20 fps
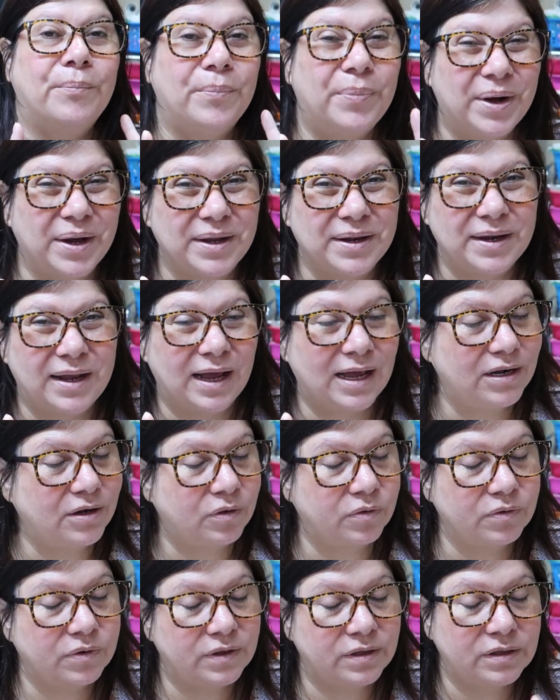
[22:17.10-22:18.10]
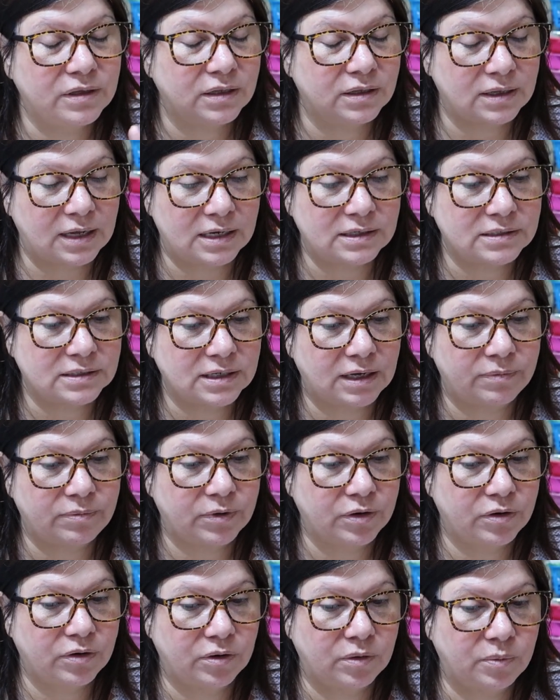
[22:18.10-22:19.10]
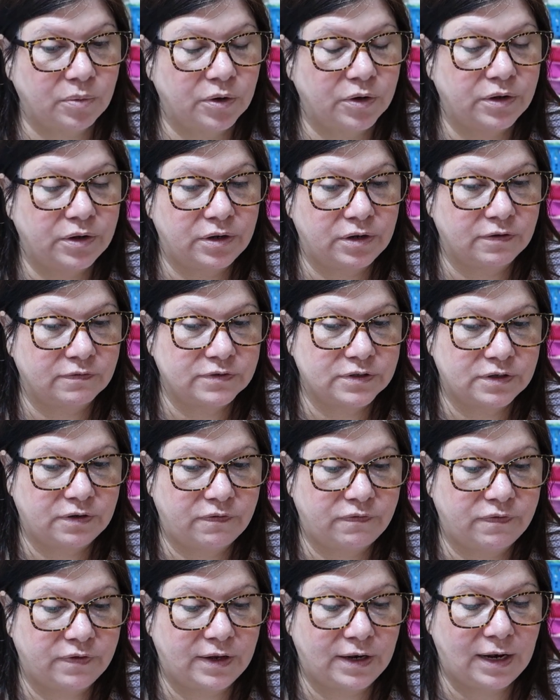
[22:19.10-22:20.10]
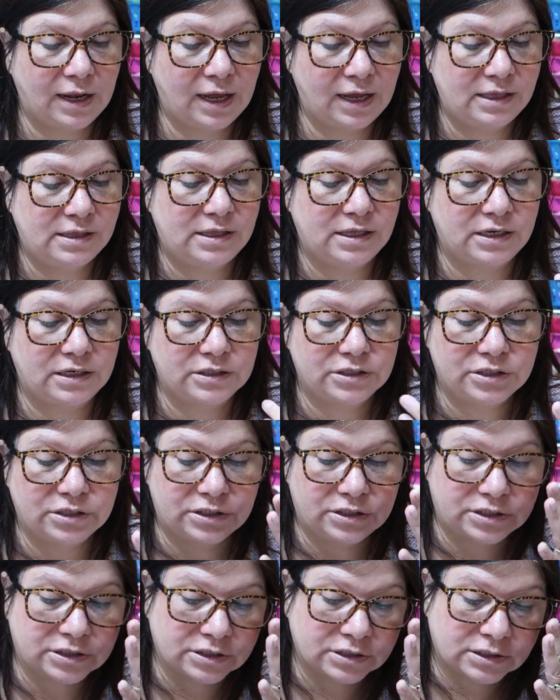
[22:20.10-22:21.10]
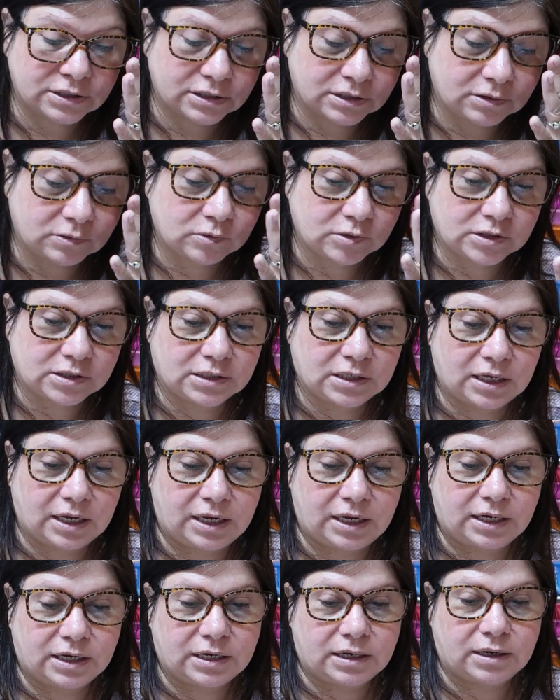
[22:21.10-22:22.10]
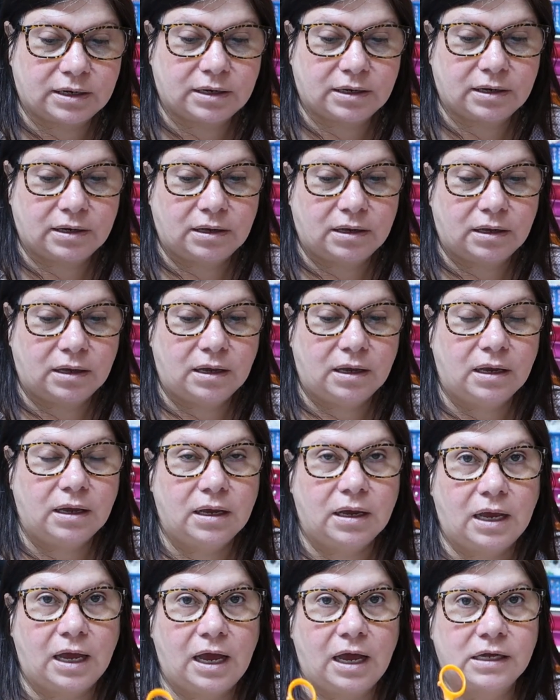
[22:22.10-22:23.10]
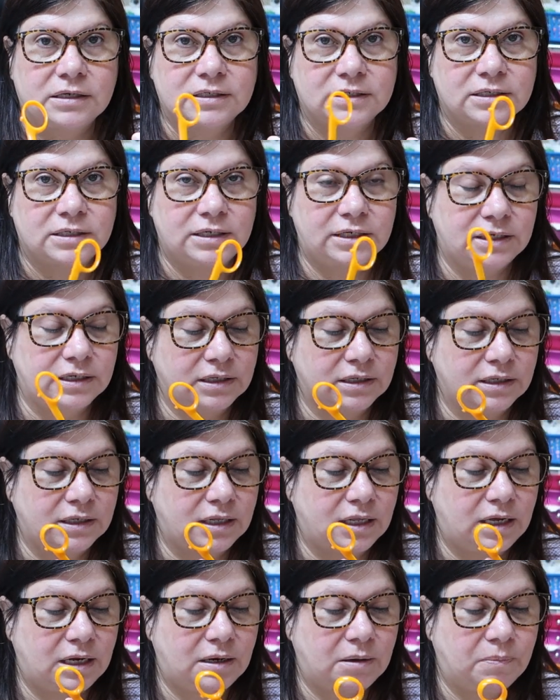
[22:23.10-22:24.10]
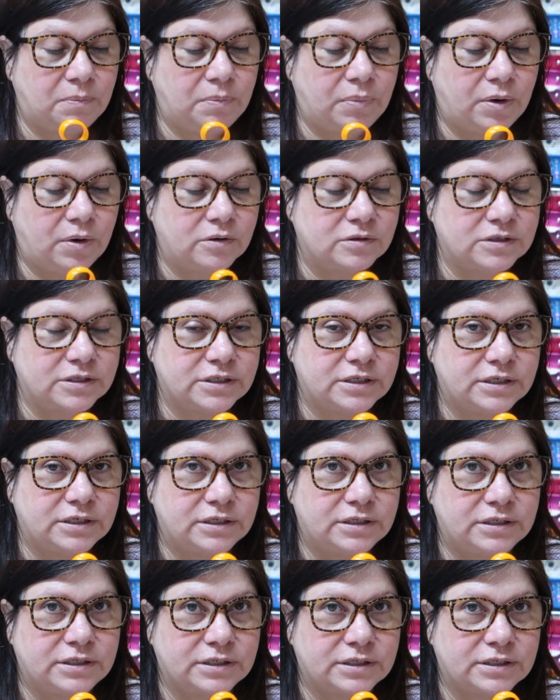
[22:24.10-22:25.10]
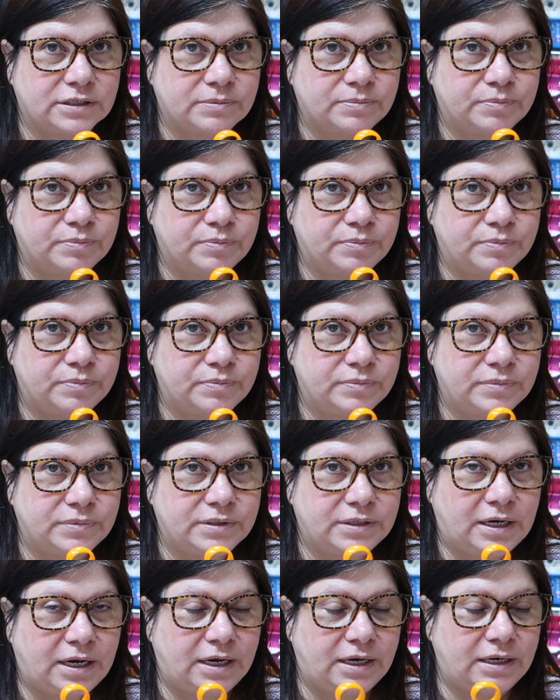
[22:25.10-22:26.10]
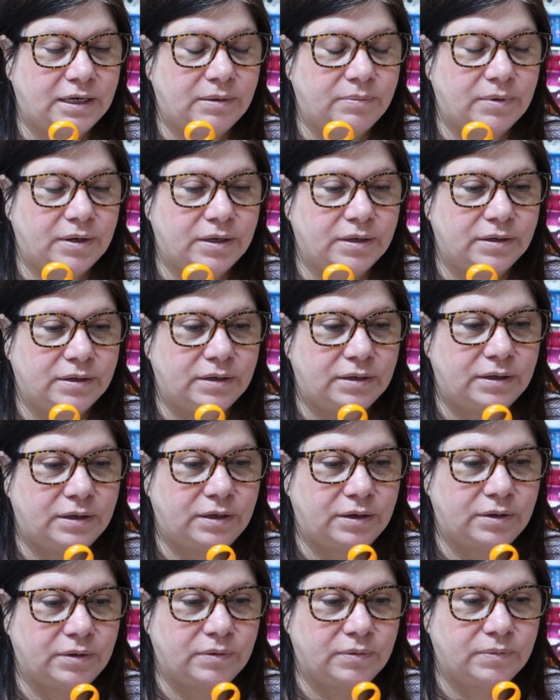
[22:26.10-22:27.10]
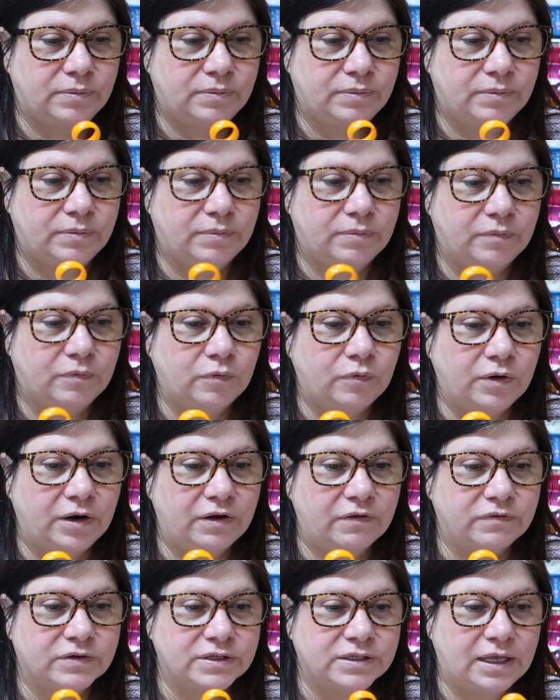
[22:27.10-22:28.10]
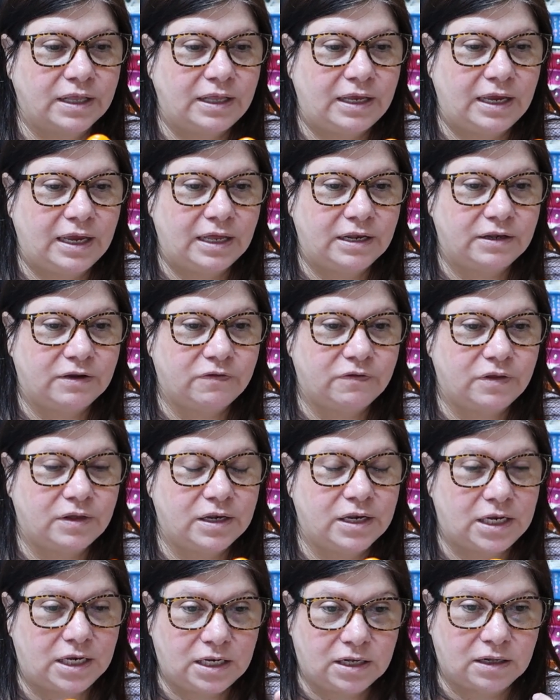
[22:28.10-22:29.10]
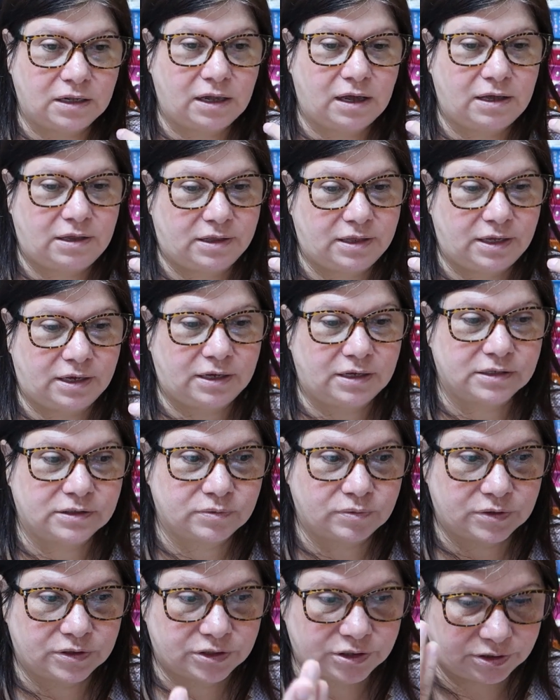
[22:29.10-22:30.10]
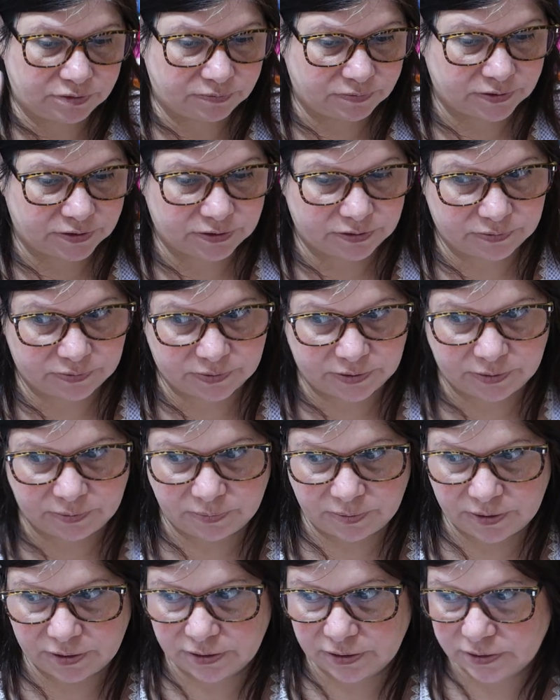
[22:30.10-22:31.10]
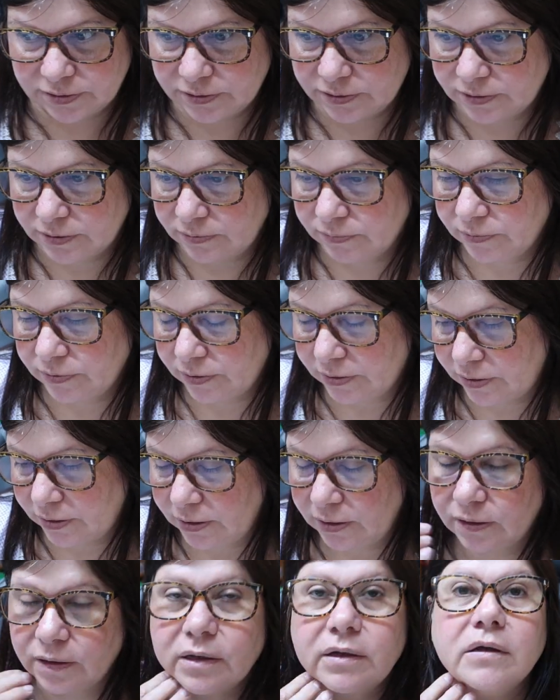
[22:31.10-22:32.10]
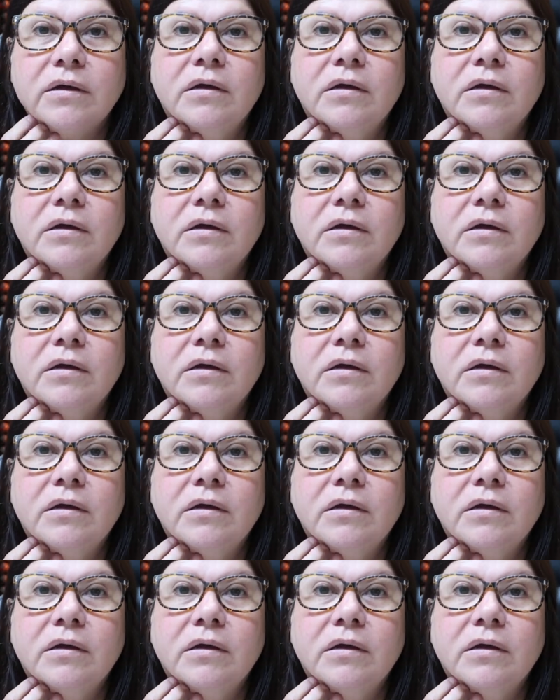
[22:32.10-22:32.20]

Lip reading: But I don't think the last time the girl put enough stuff in. I think she just was like, has a needle and like pokes it and just tiny bit, you know, whatever's on the end of the needle, I think is what she was doing, because really.